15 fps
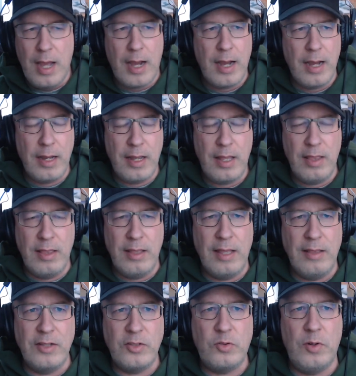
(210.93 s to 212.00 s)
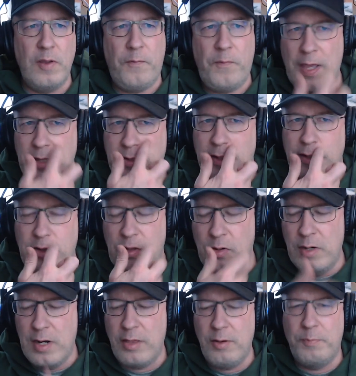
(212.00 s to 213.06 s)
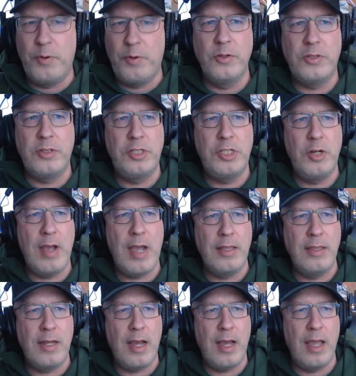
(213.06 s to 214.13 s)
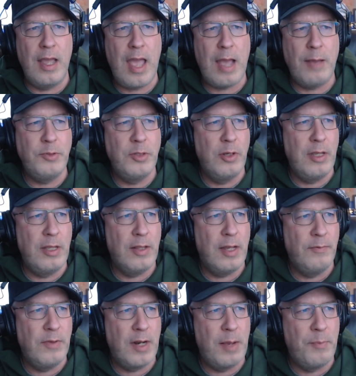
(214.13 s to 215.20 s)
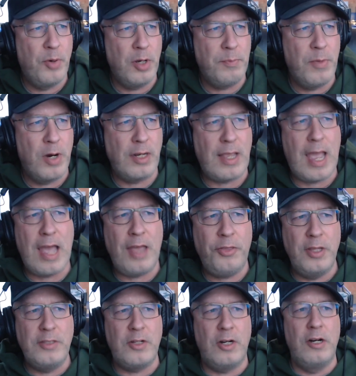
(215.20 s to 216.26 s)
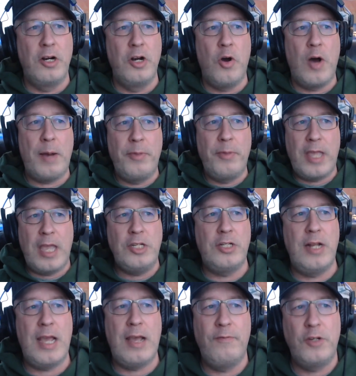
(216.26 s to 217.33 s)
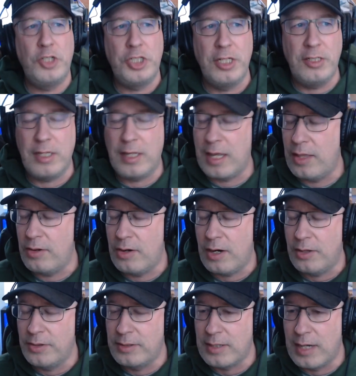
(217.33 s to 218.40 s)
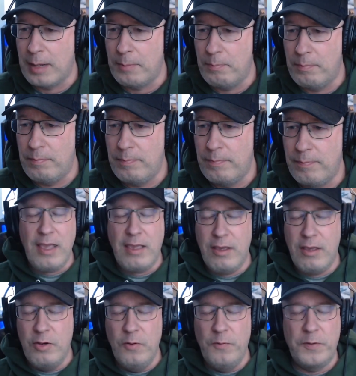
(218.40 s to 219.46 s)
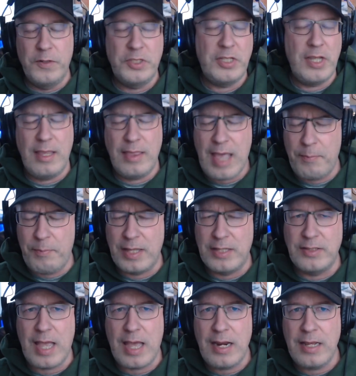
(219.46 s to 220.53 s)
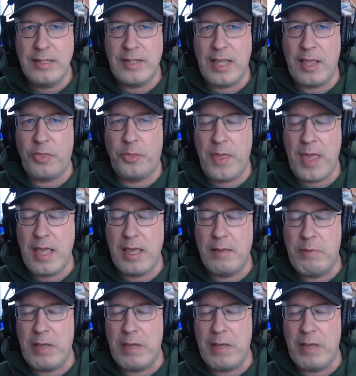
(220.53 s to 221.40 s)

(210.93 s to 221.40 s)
And this really feeds into another post that you had that I absolutely love, that I bookmarked. Athletes are under no obligation to have their shit together all the time. Thank you for saying that, because that is a thing.